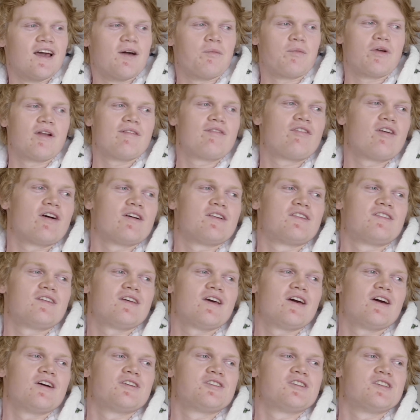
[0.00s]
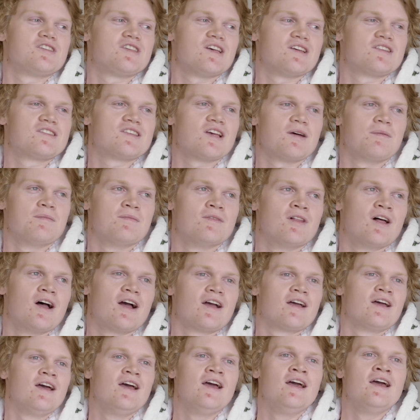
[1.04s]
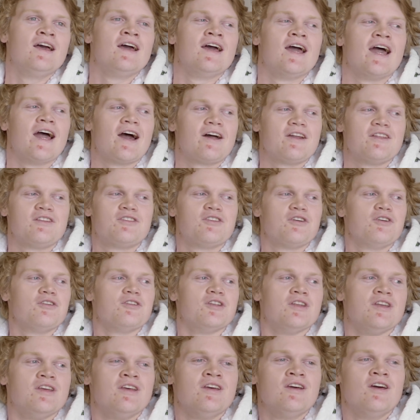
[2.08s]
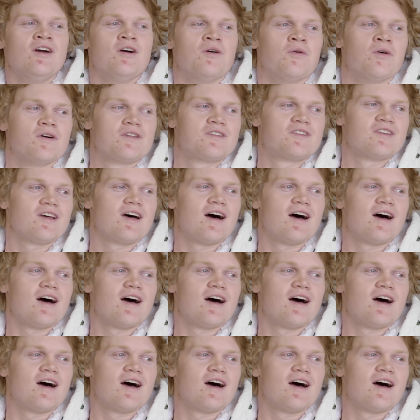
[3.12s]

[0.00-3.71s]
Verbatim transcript: And whenever I see her, she says something like, Howdy doody, what's